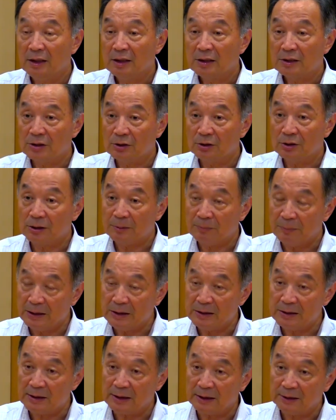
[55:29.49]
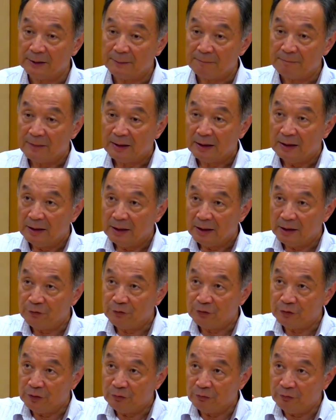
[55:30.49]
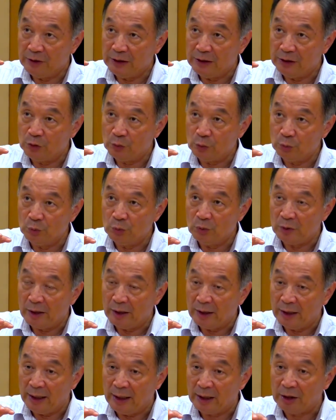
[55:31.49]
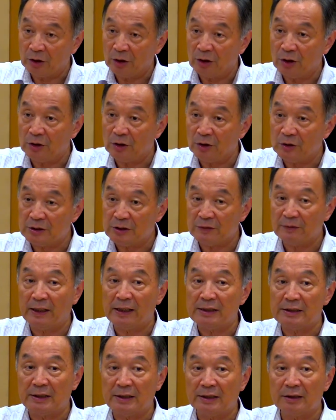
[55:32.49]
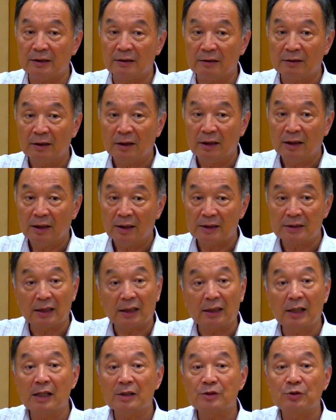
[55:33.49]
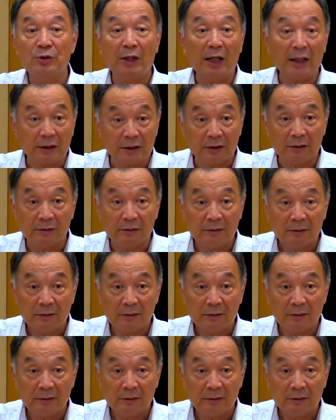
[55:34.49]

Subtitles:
So it means that if we do ecological civilization as a construction,